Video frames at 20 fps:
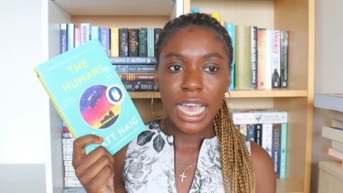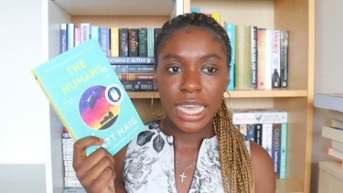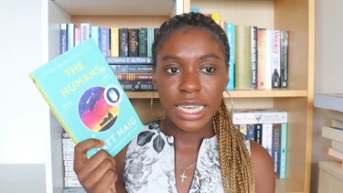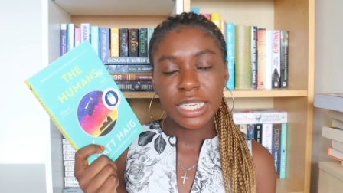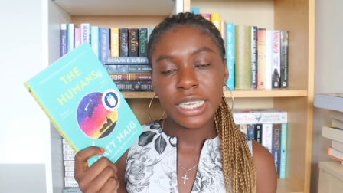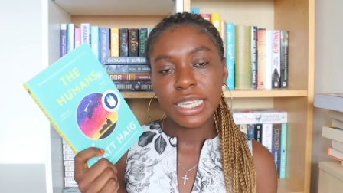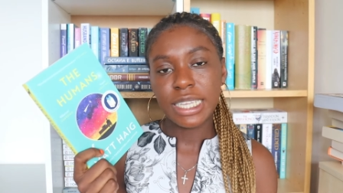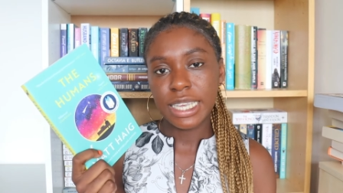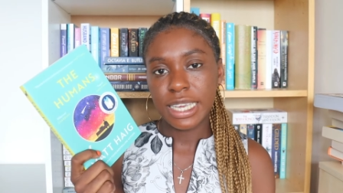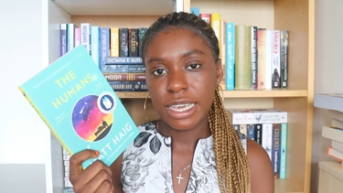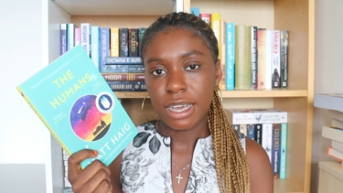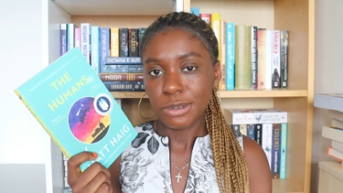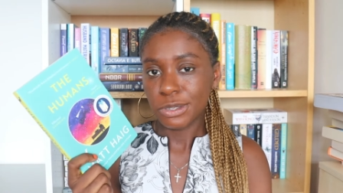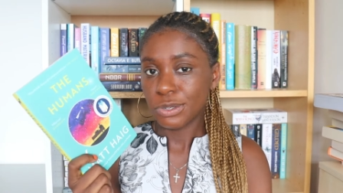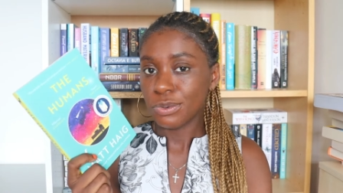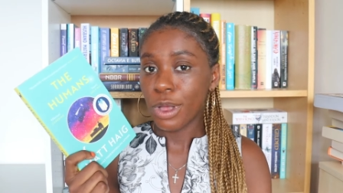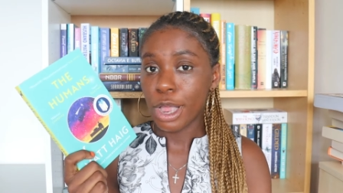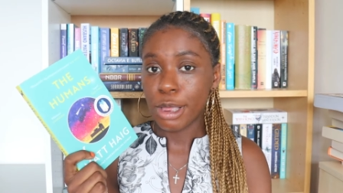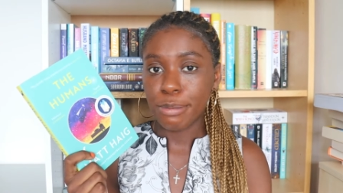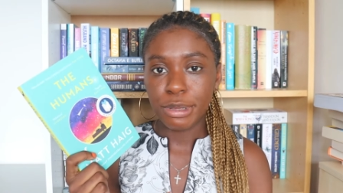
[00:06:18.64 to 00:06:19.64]
and clearly I
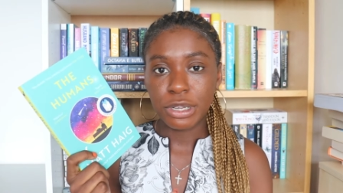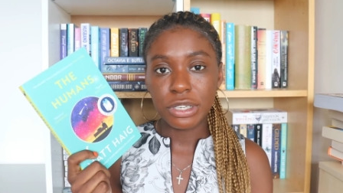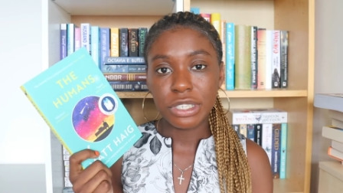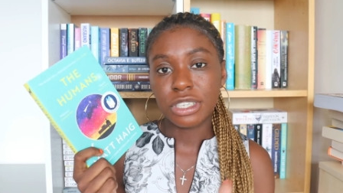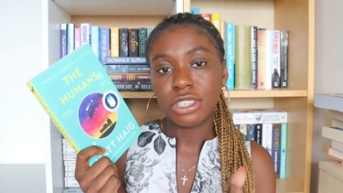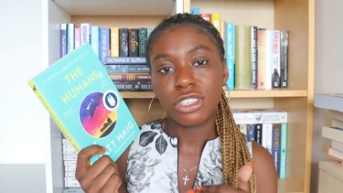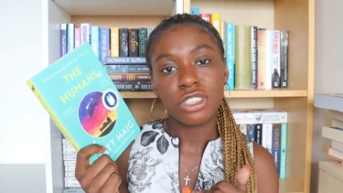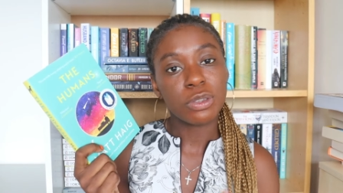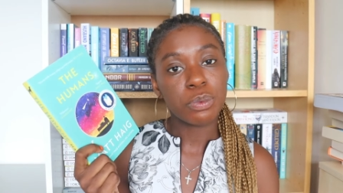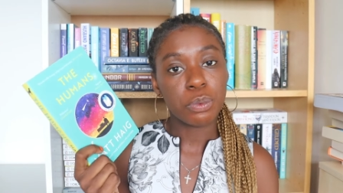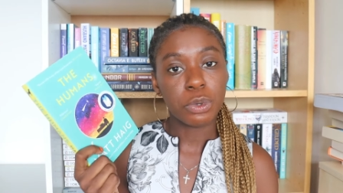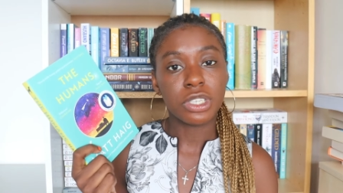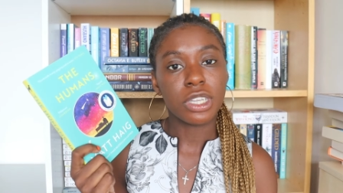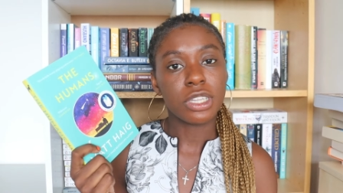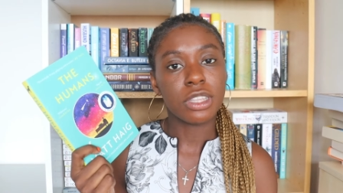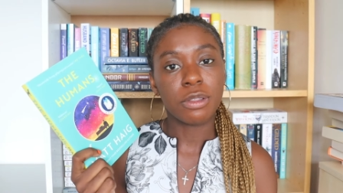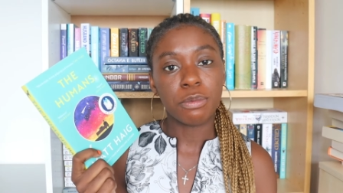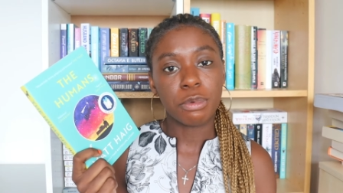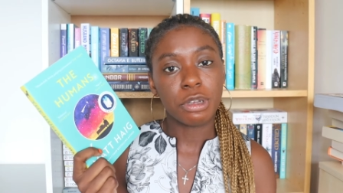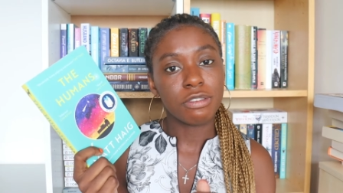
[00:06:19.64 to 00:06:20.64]
was right because it just
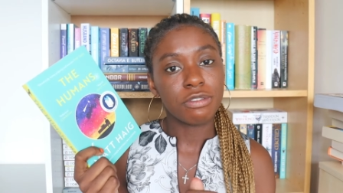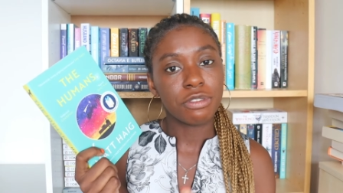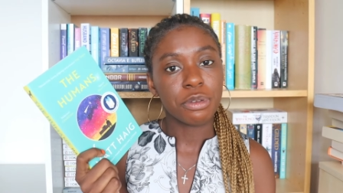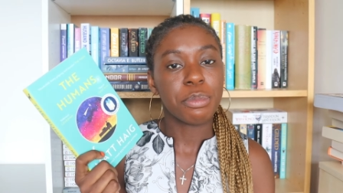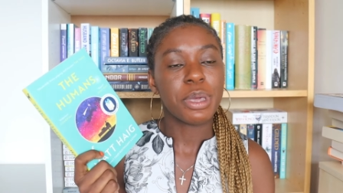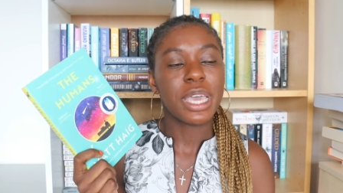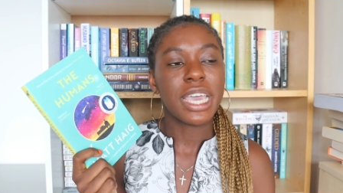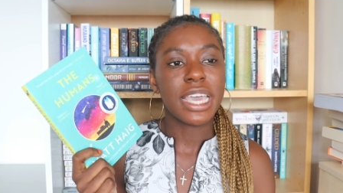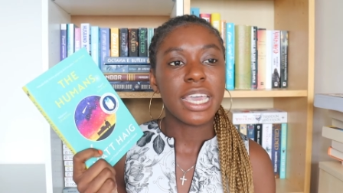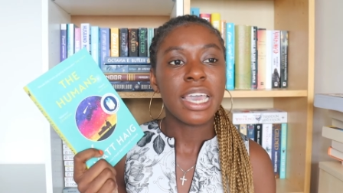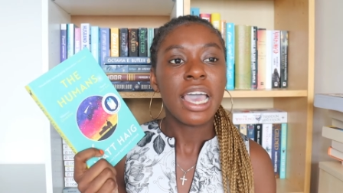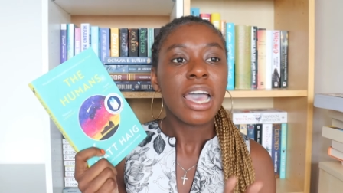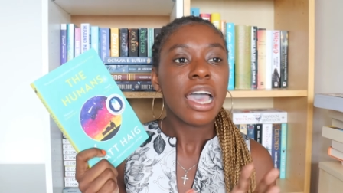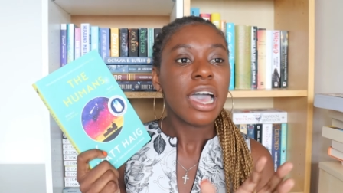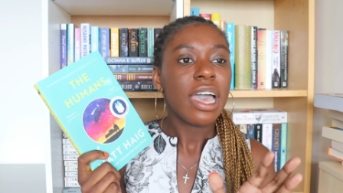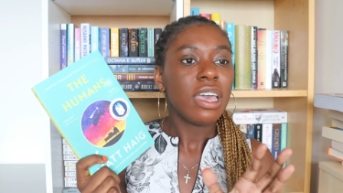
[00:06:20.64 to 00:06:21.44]
wasn't the one for me.